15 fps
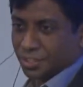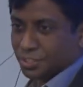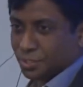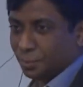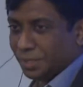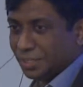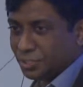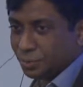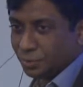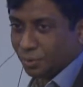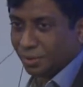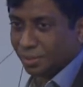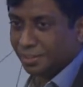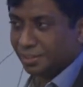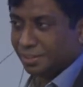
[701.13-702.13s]
So we'll do
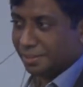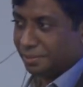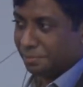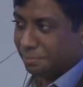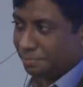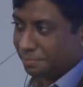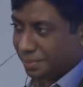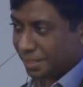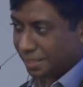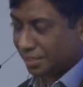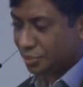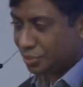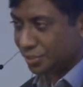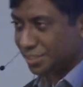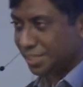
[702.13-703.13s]
all the
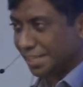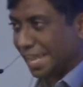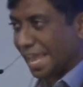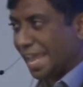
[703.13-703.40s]
interesting